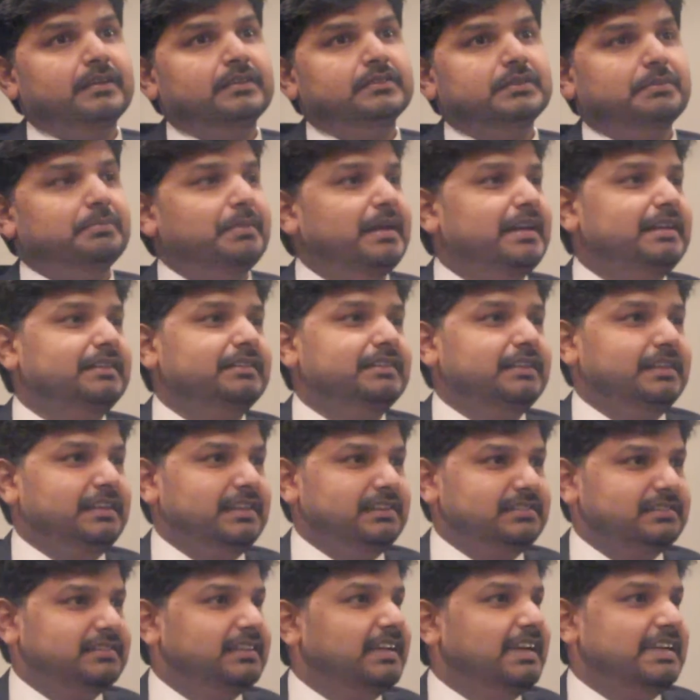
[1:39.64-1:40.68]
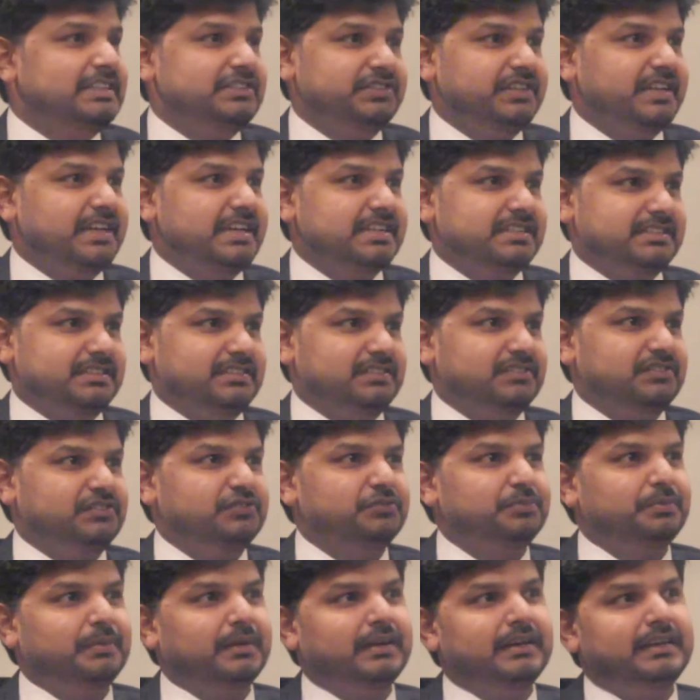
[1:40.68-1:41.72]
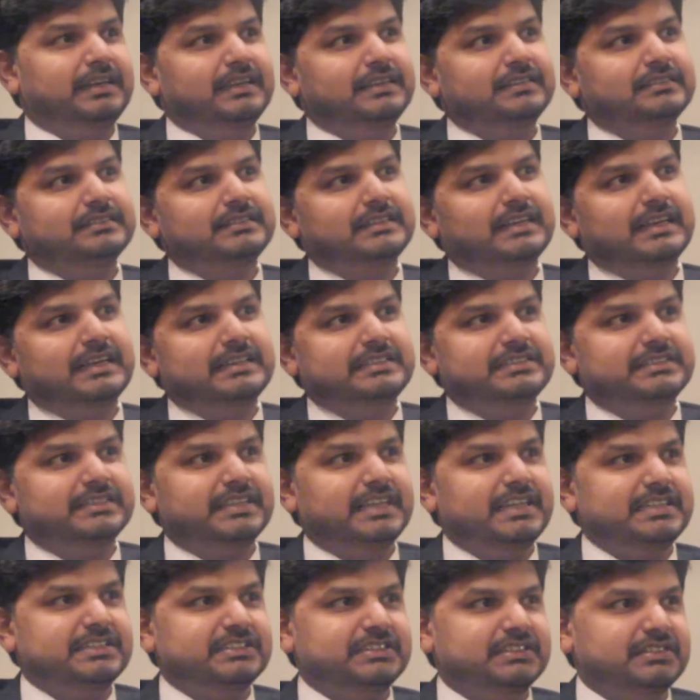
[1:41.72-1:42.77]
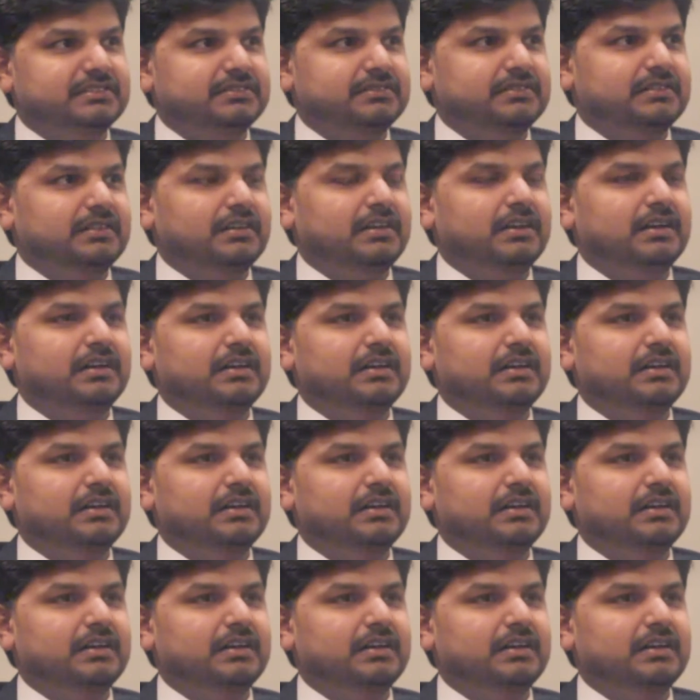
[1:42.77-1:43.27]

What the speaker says: the main thing is the education, spreading the education